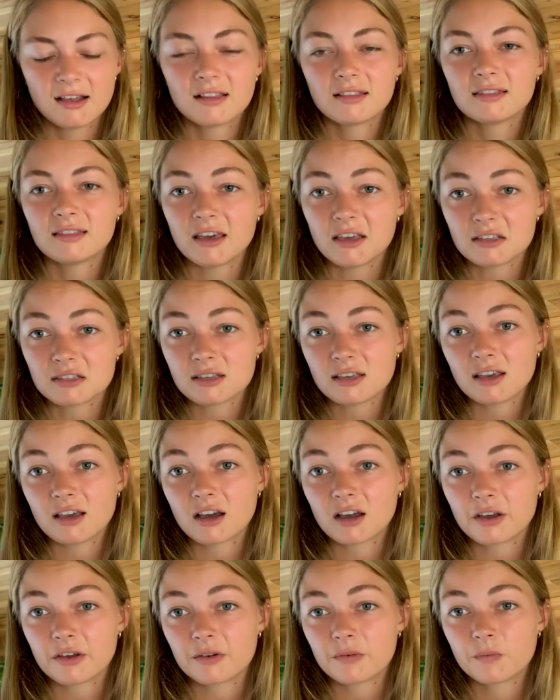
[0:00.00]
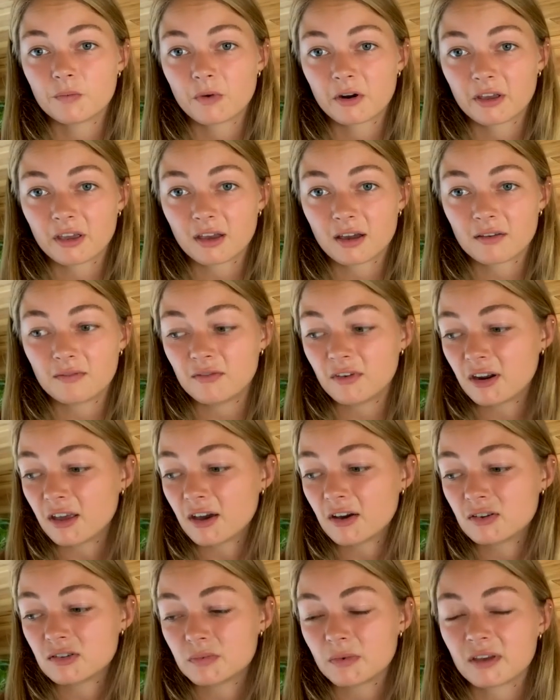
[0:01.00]
lazy on working on
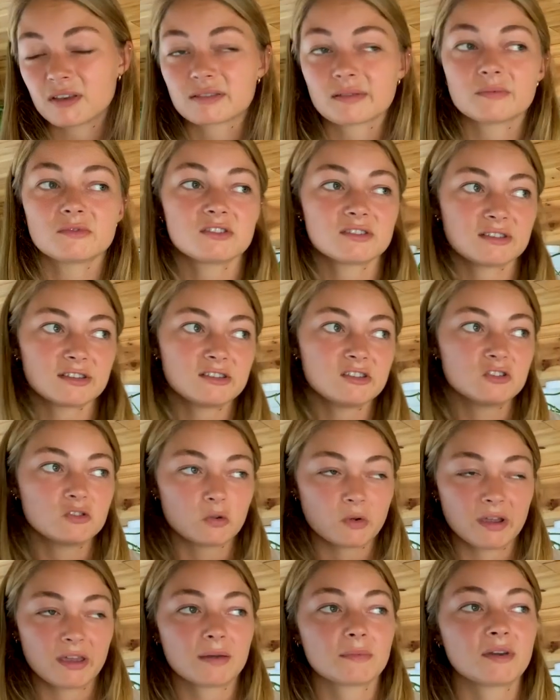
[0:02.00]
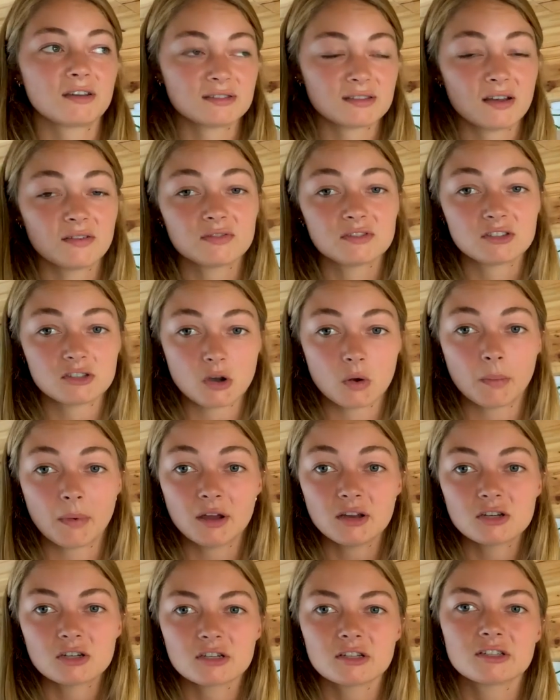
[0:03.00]
videos because I'm just enjoying myself so
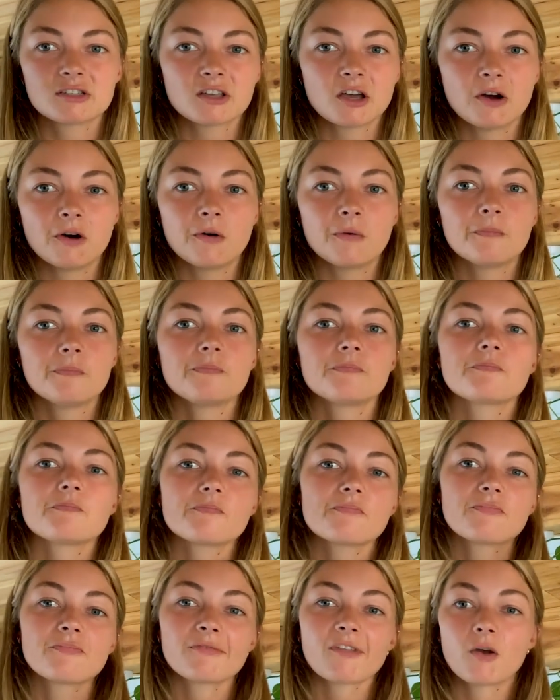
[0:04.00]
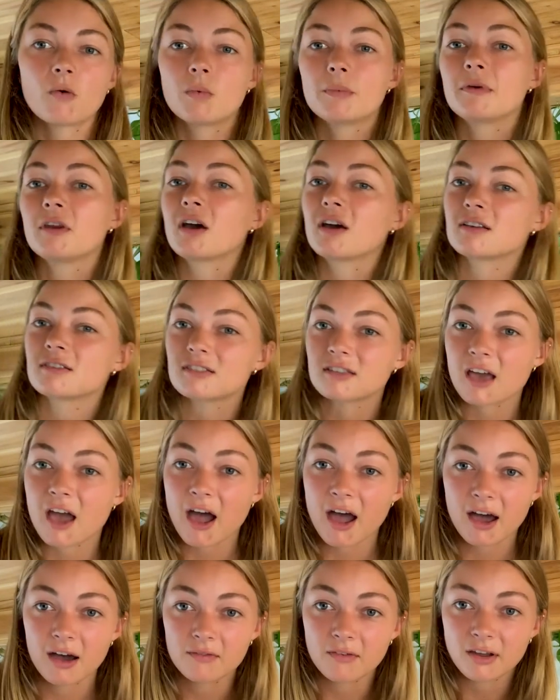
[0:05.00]
much. So it would be nice to
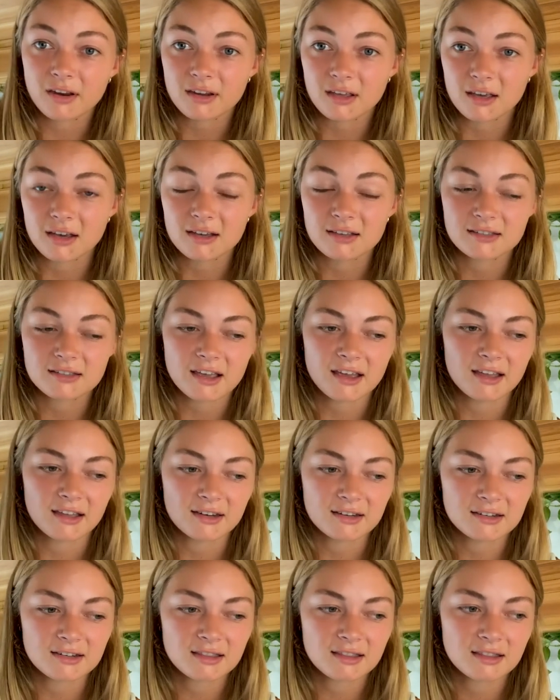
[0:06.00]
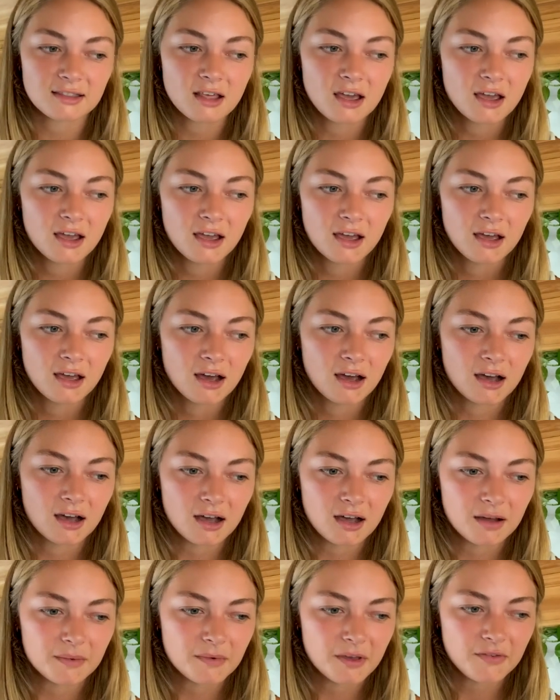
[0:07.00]
have ideas. And
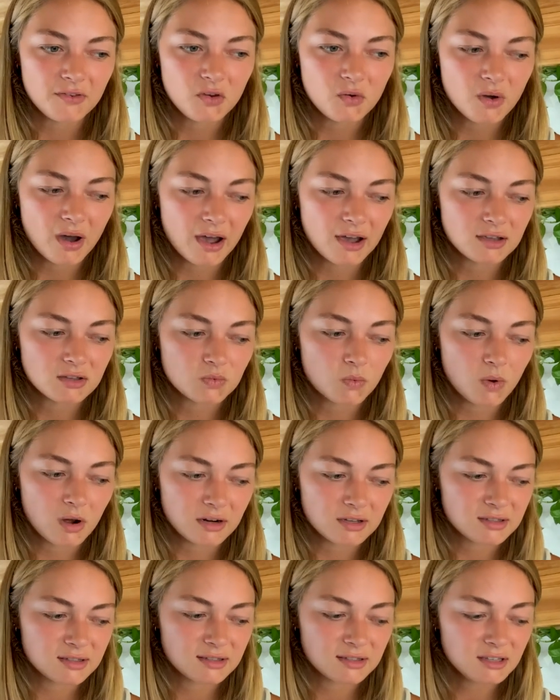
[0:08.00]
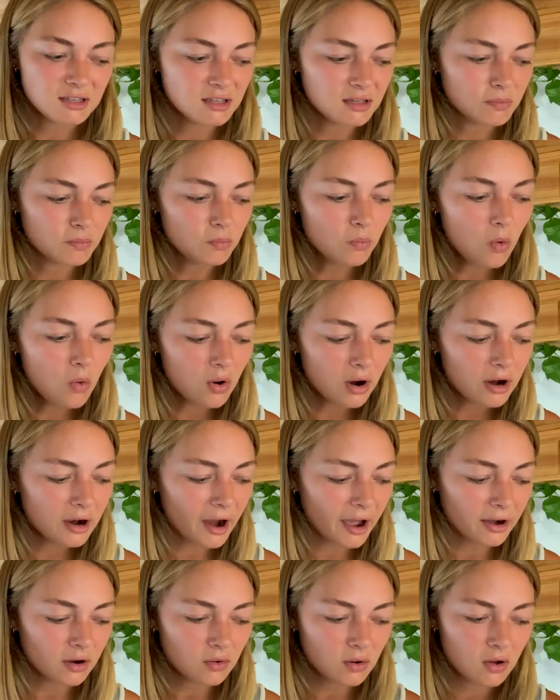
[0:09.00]
if you guys want to see more,
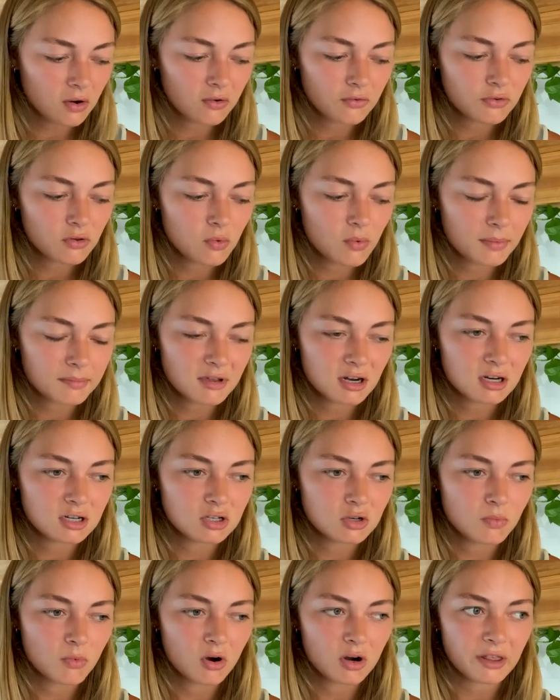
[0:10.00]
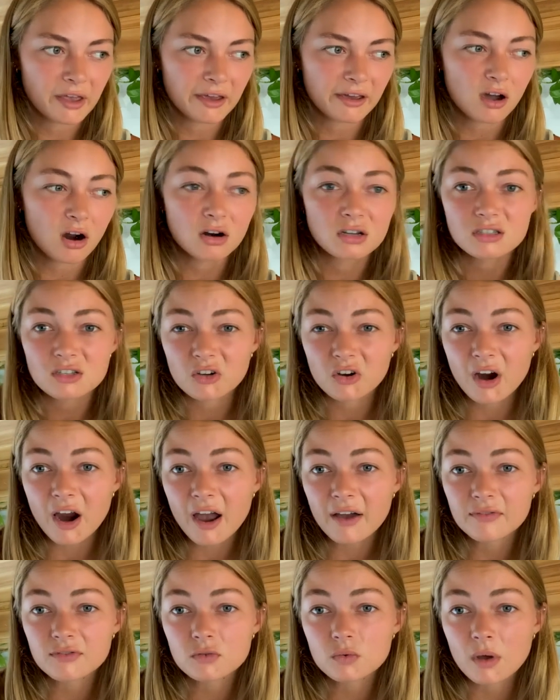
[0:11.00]
I don't know if you want me to do more like arts and
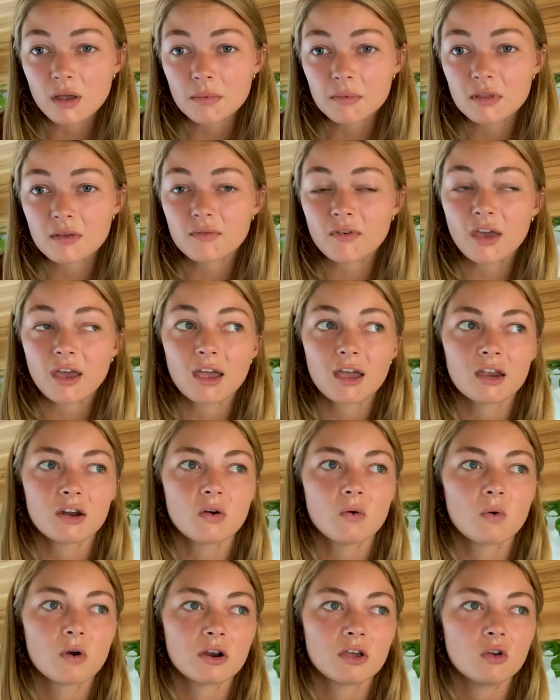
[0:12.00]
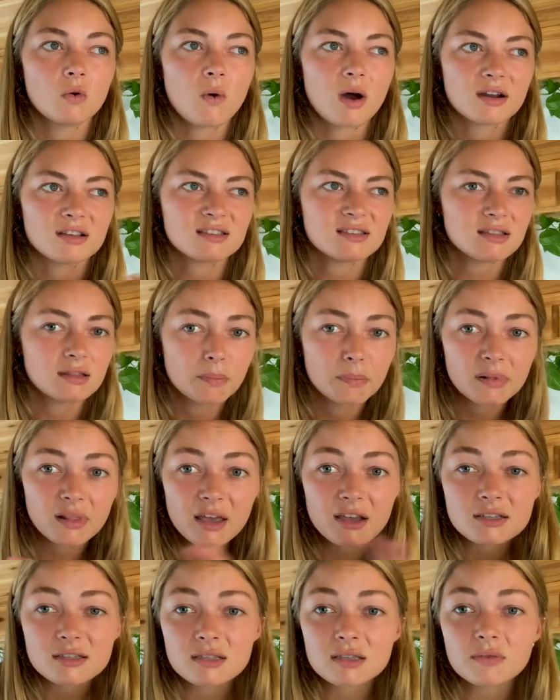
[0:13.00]
crafts while I'm in the van, or you want to see the
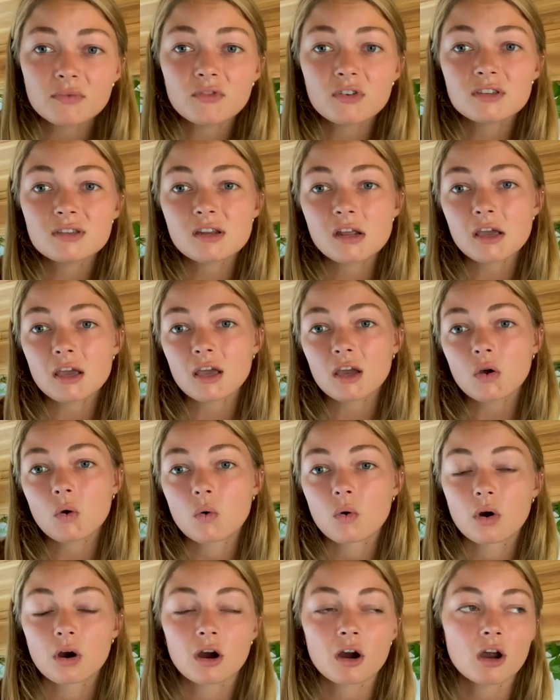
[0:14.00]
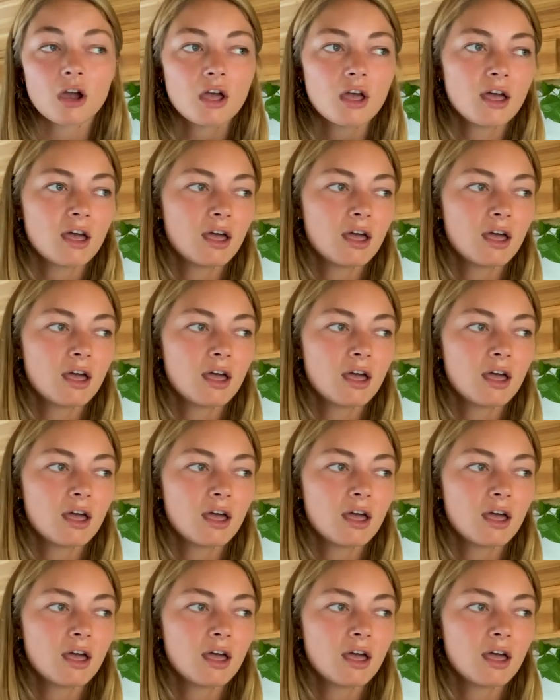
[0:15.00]
places I'm visiting, or